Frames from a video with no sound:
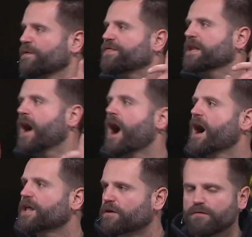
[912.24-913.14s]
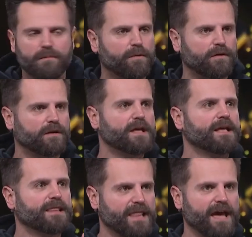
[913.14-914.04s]
with an honorable
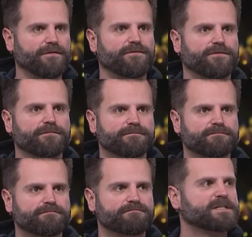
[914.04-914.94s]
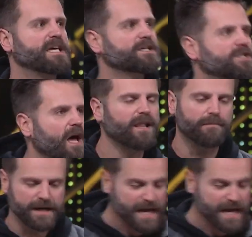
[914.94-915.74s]
life. King Solomon,